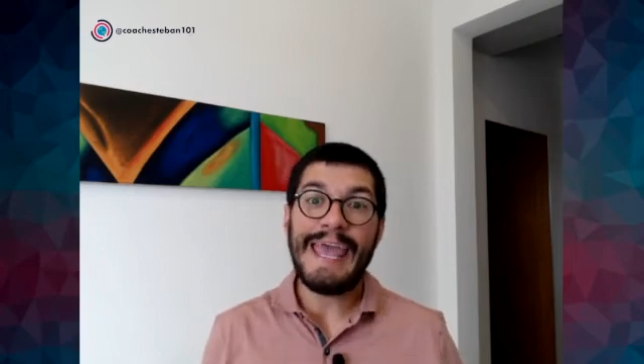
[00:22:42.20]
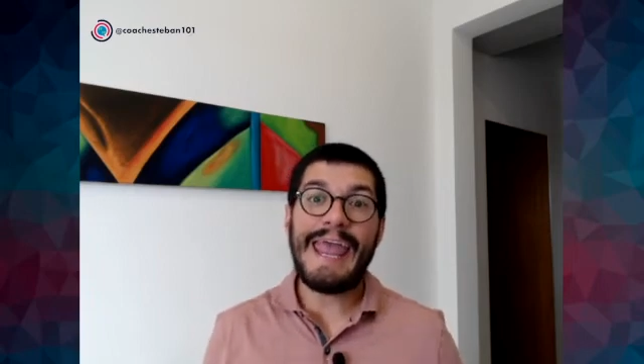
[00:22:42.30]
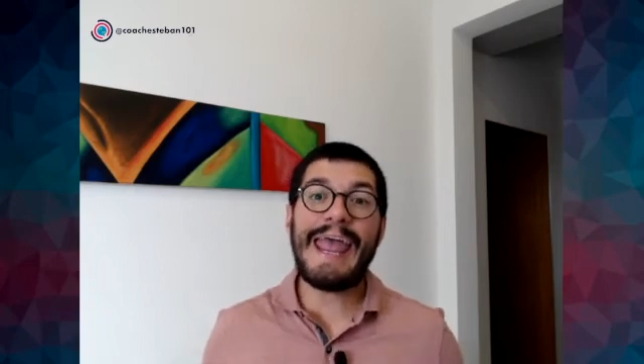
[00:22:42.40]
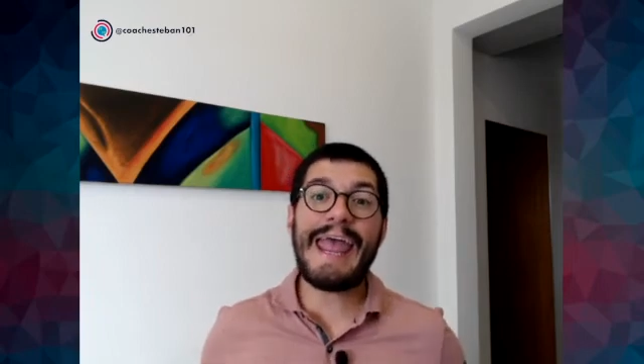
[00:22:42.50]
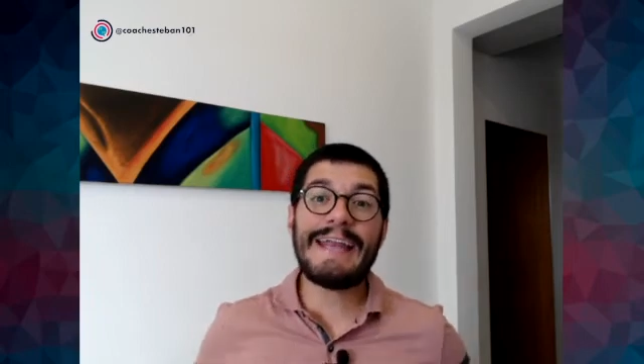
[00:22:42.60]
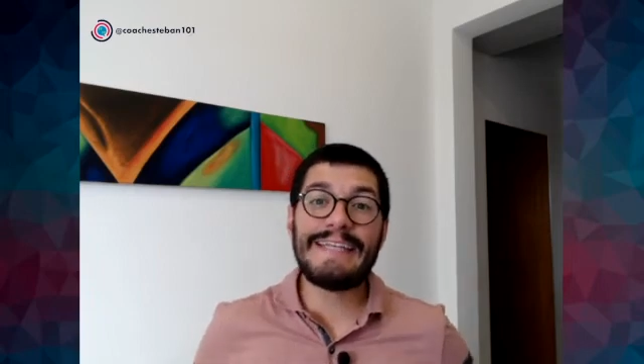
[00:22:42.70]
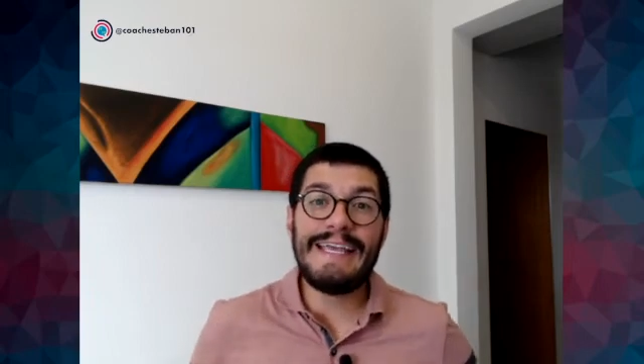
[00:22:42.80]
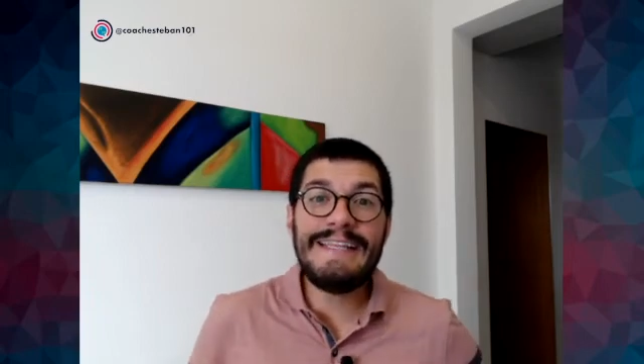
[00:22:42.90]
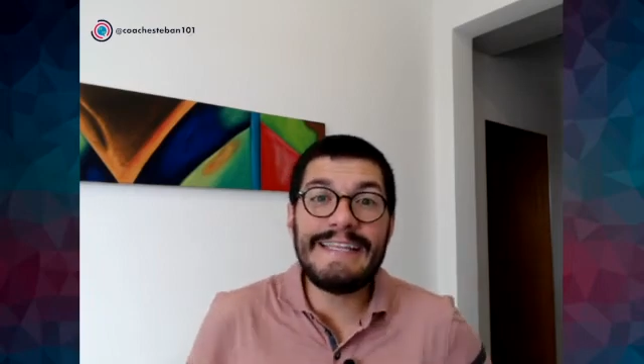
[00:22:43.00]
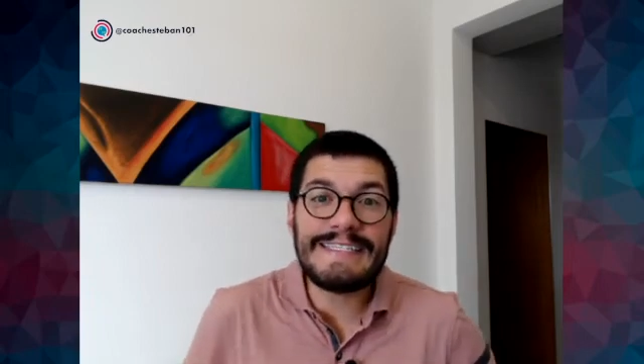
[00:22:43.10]
And
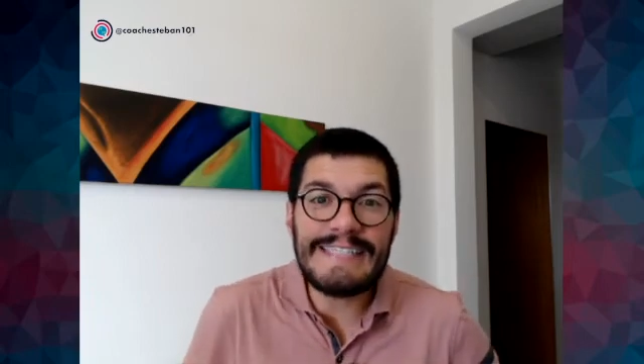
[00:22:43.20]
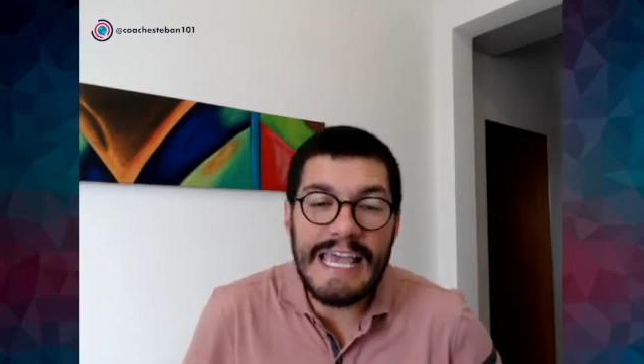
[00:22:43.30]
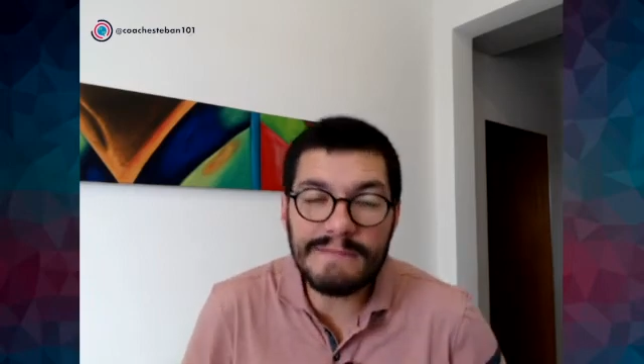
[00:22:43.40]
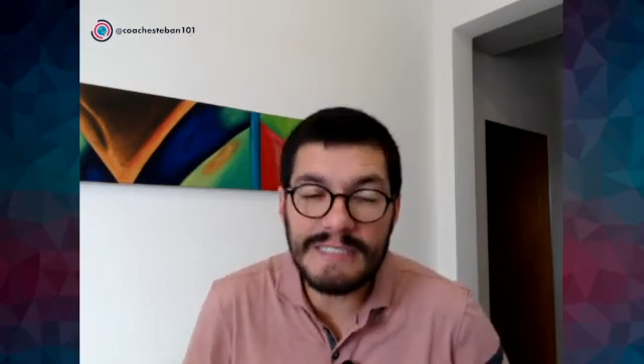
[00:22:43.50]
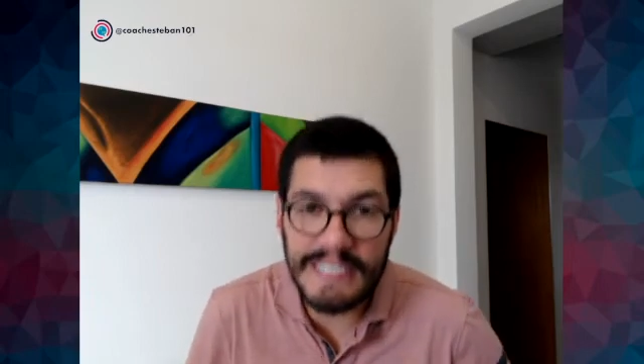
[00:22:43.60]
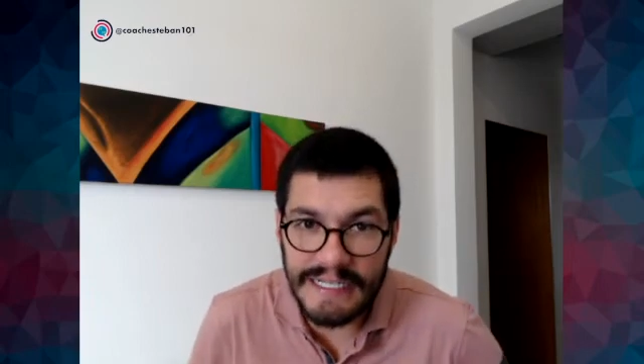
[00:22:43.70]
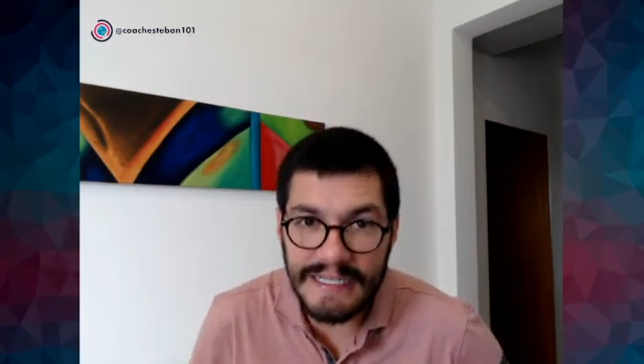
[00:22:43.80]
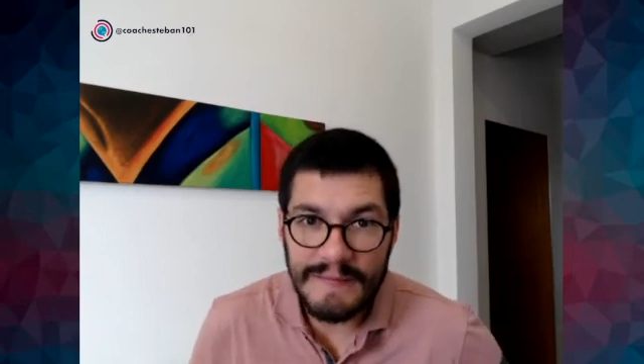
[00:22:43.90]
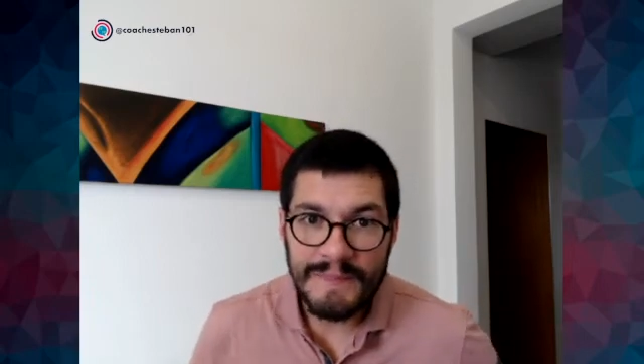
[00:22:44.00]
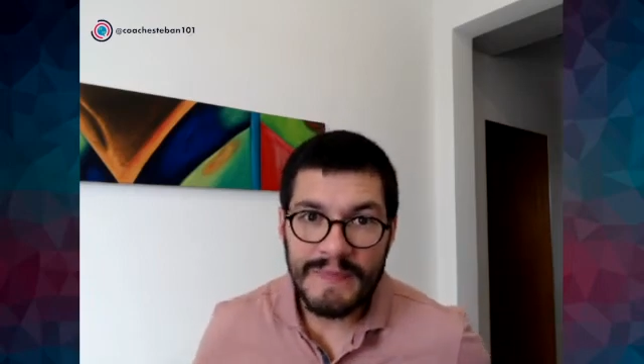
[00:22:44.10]
in the same
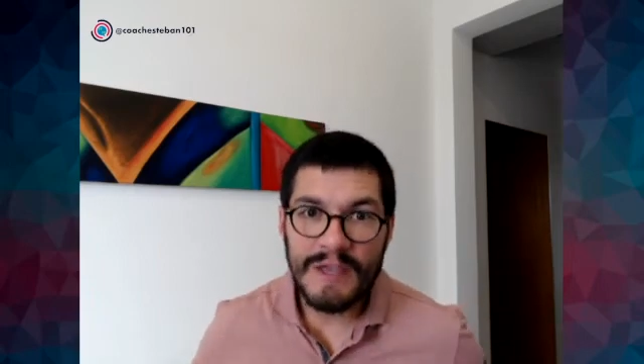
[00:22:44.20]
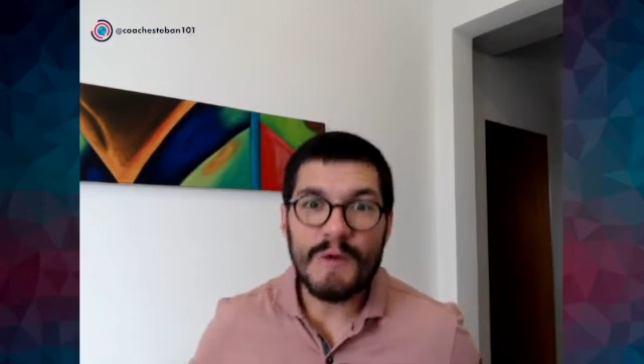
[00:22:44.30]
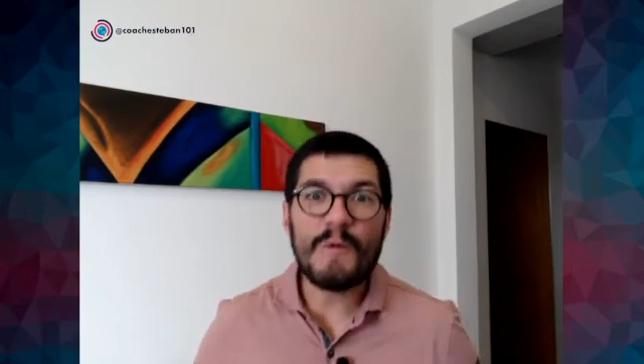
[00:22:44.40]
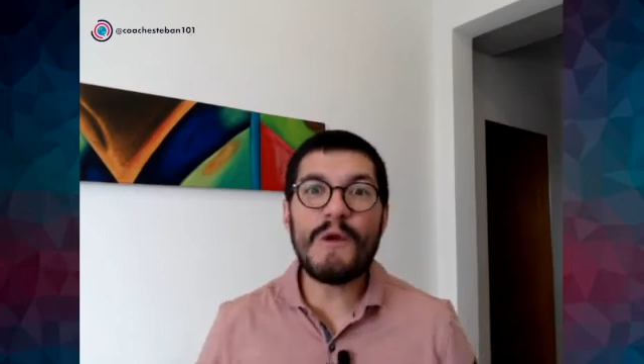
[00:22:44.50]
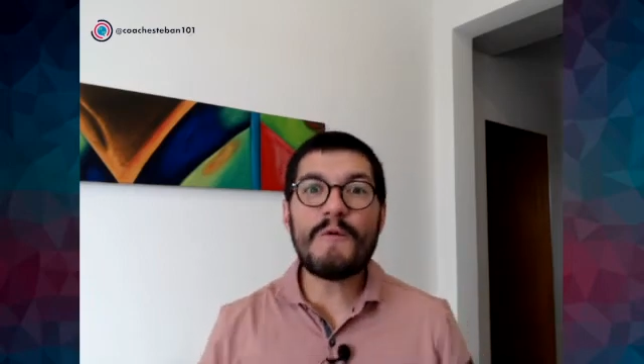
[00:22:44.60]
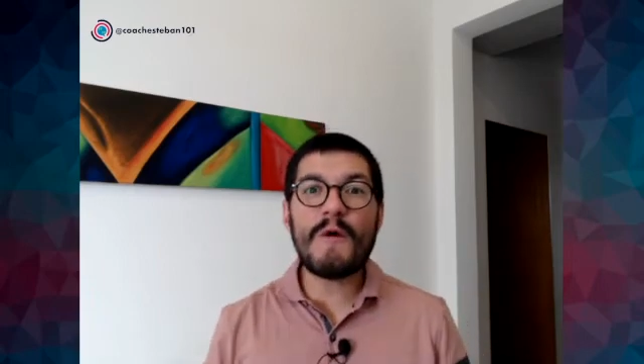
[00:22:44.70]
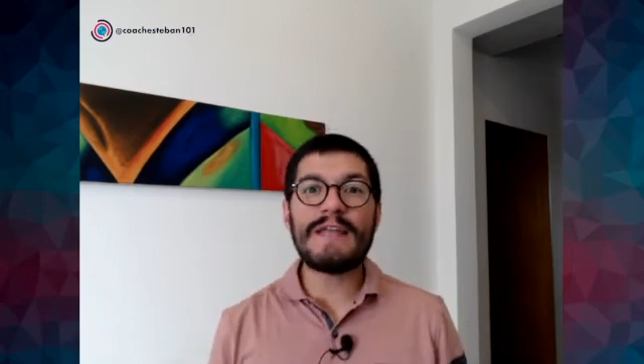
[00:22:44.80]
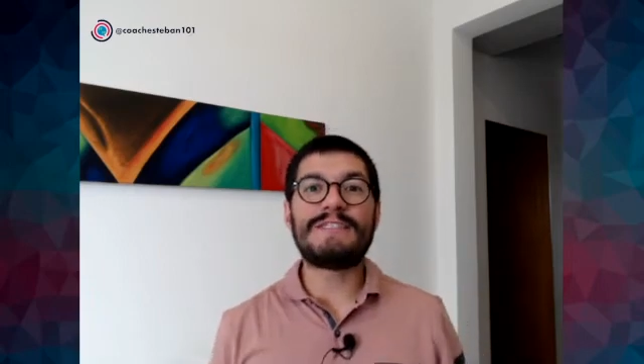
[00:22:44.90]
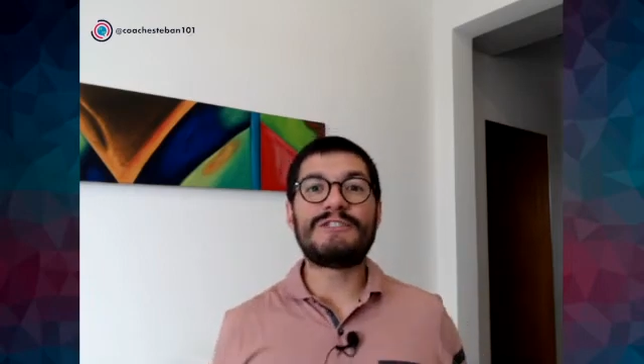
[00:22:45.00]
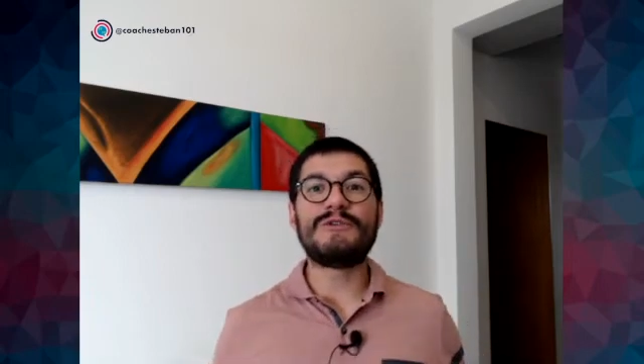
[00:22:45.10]
city, we
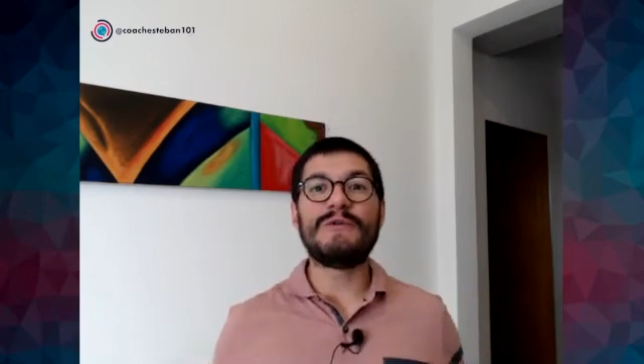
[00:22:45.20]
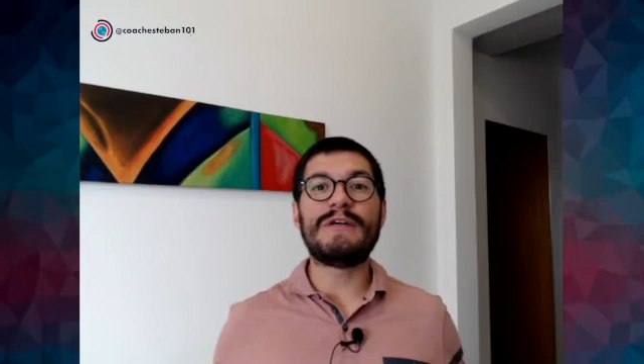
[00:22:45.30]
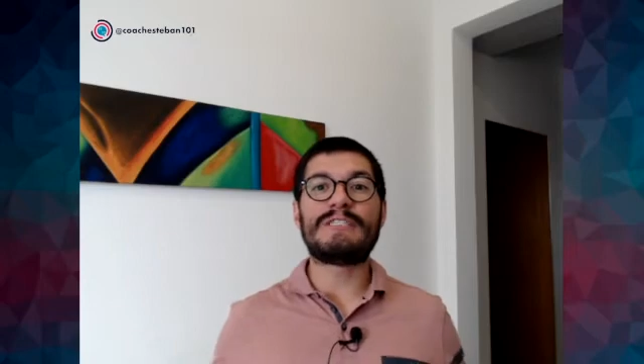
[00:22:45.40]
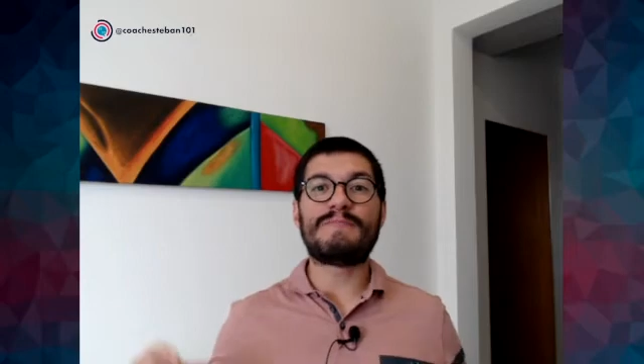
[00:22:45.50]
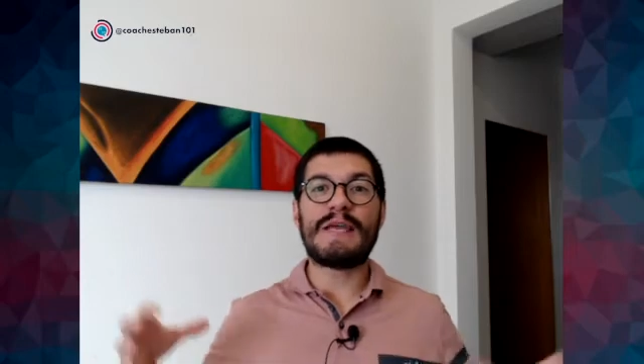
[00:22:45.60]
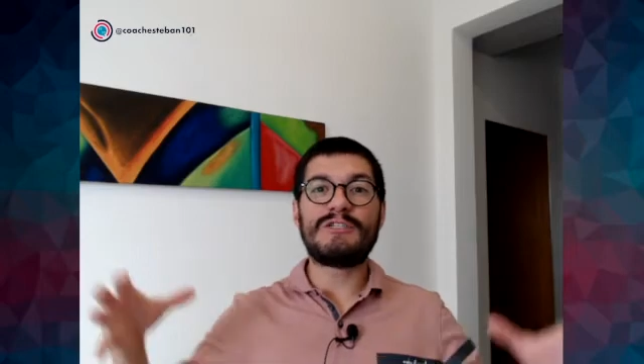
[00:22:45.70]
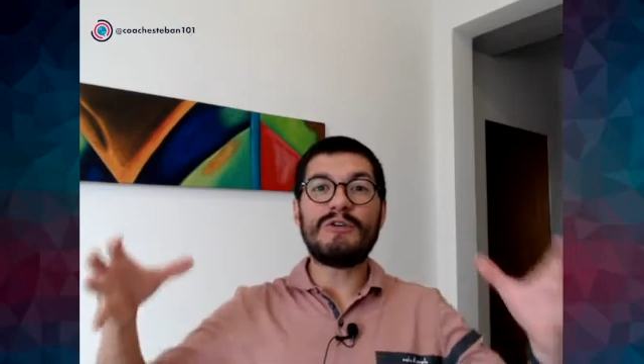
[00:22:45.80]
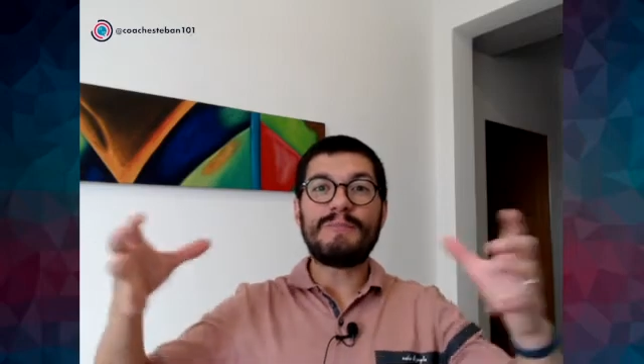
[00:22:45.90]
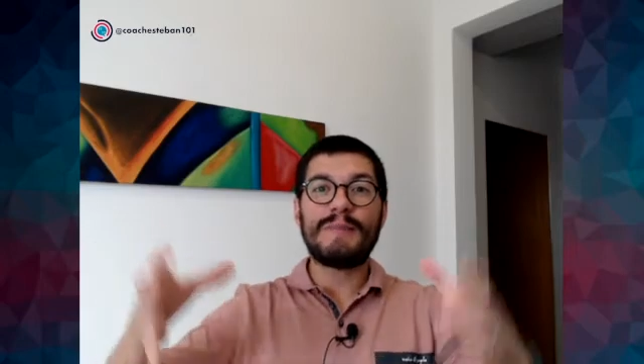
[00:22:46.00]
went to special